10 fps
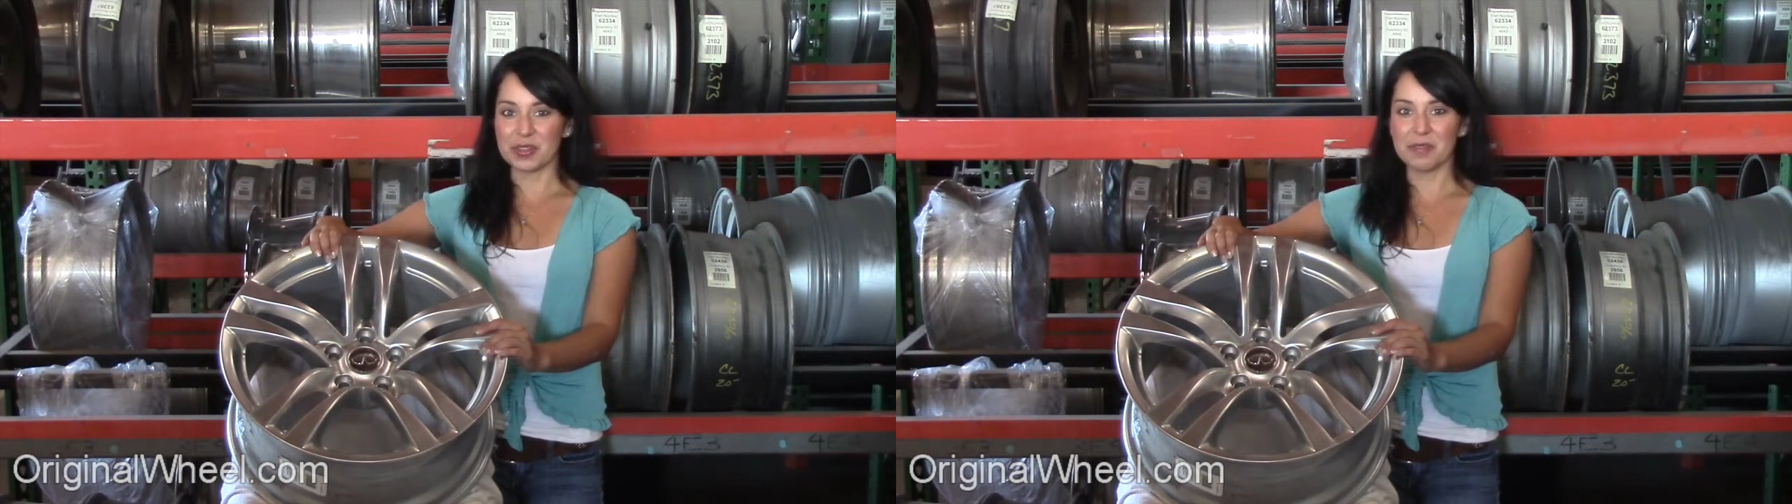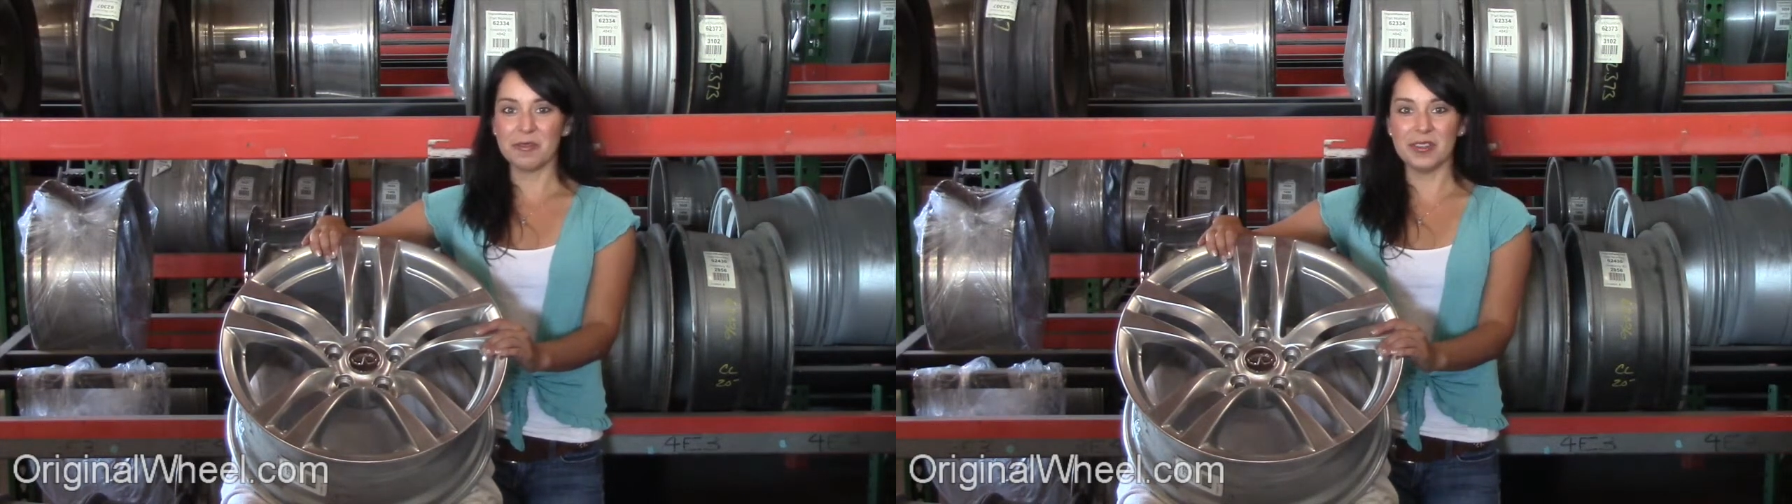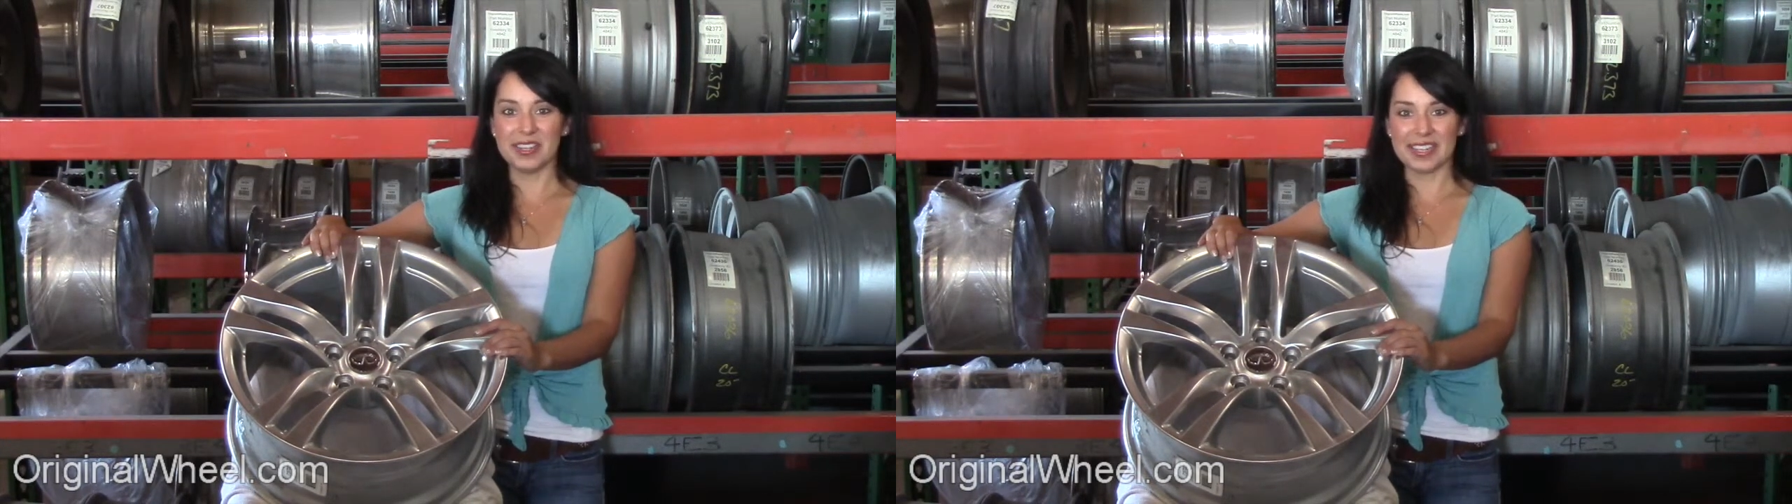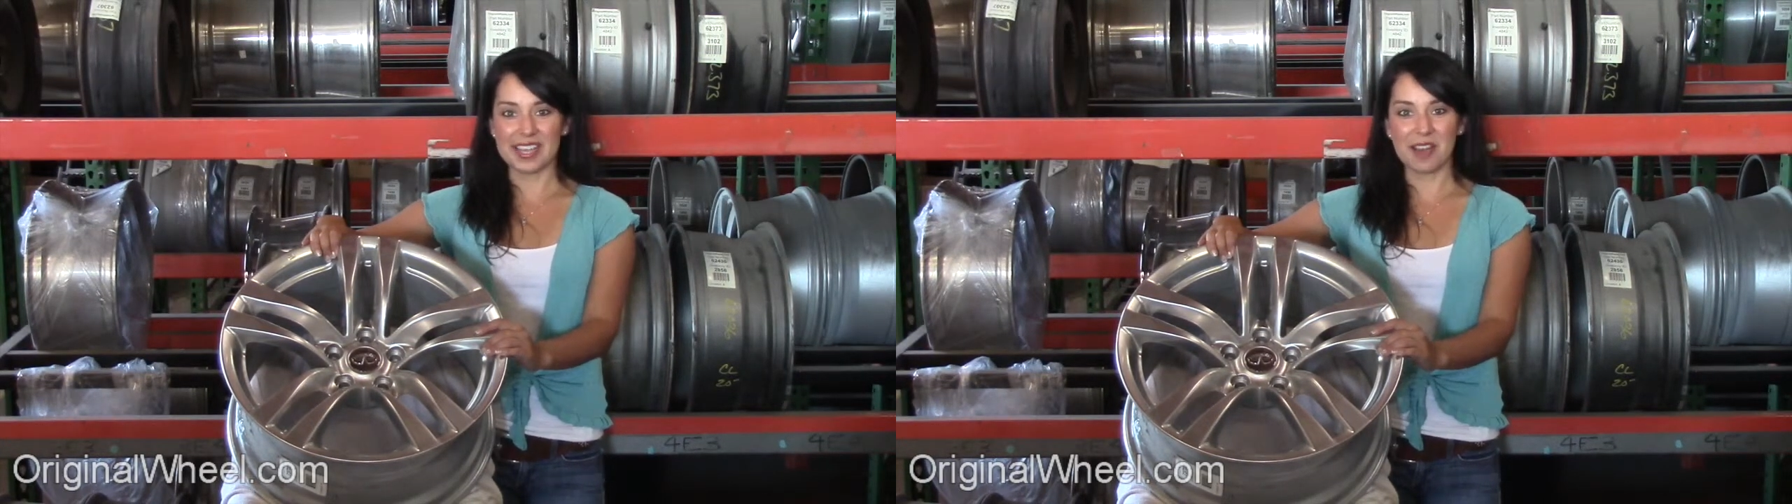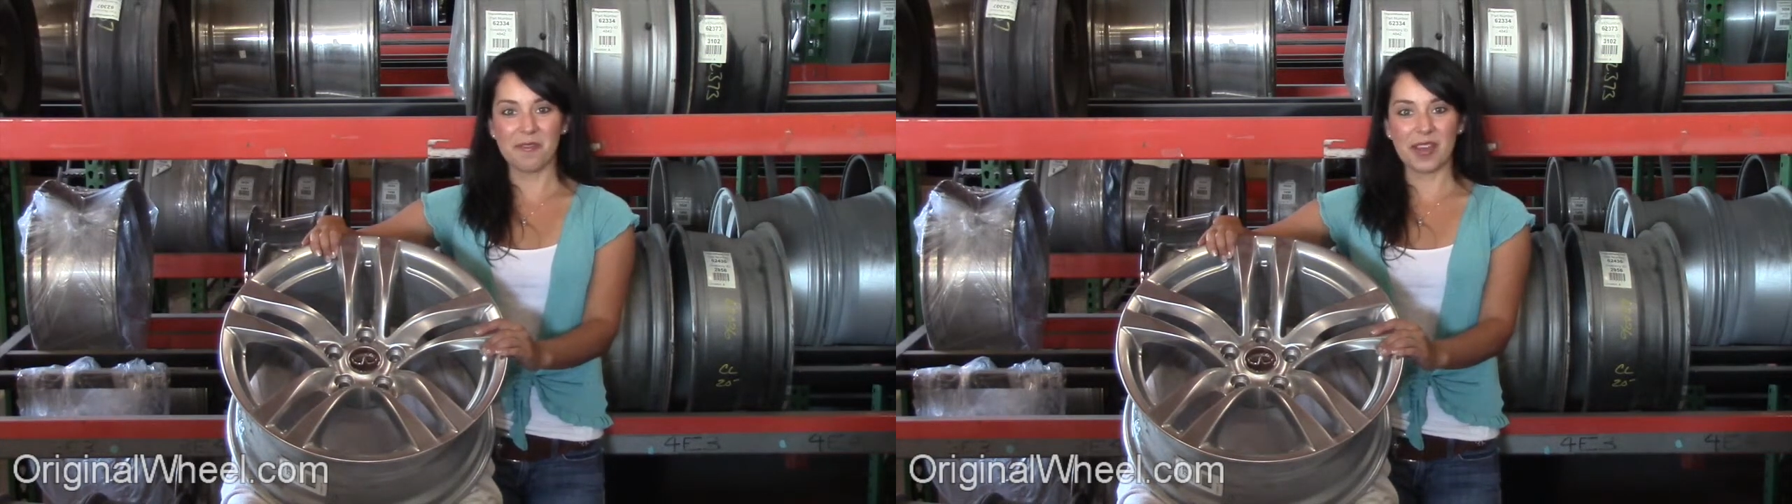
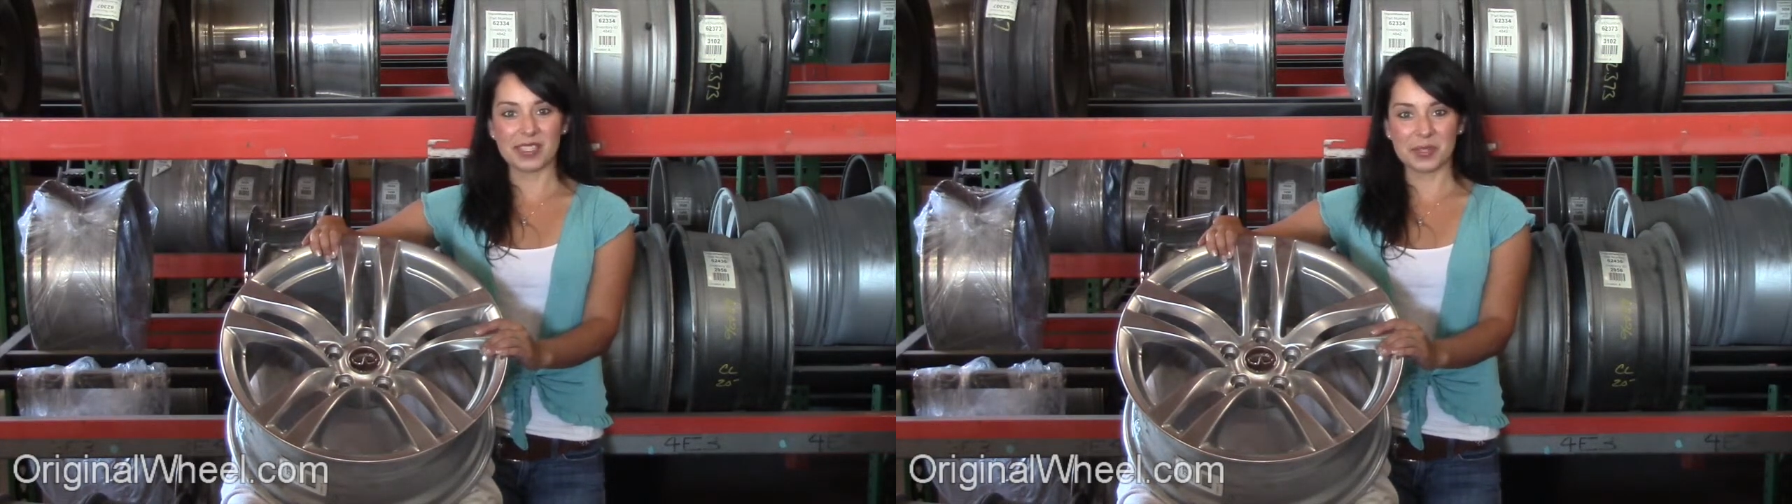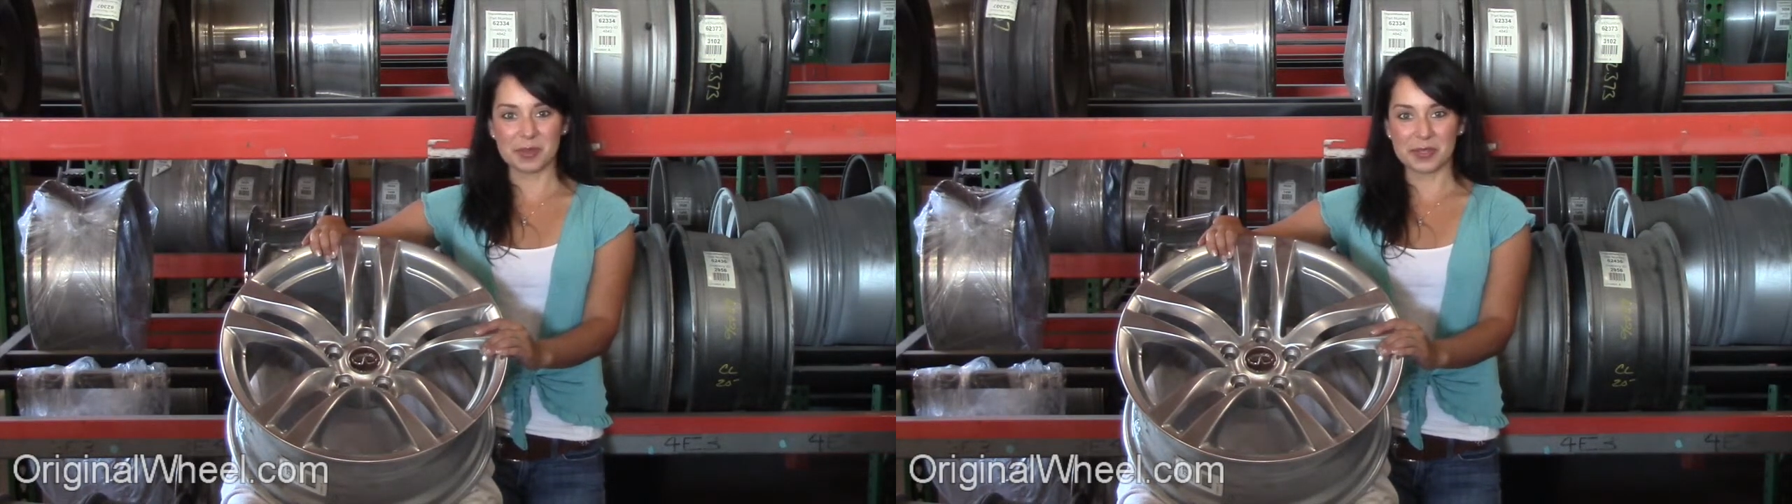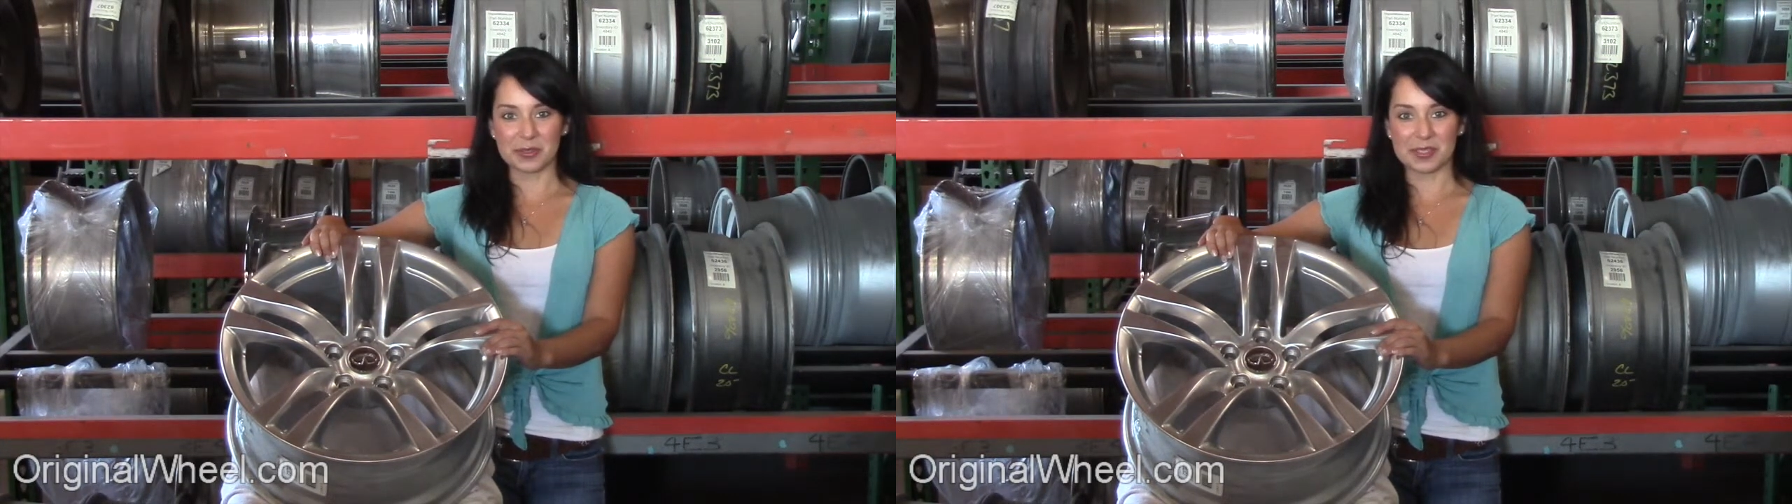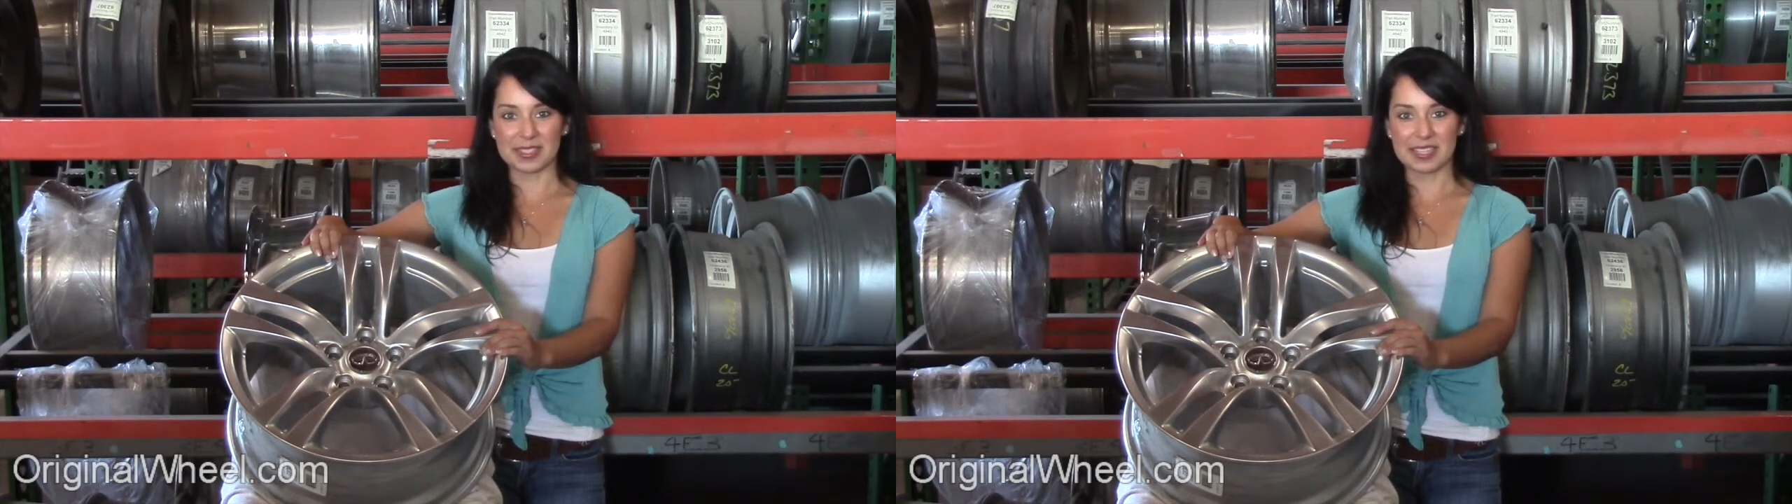Infiniti FX wheels?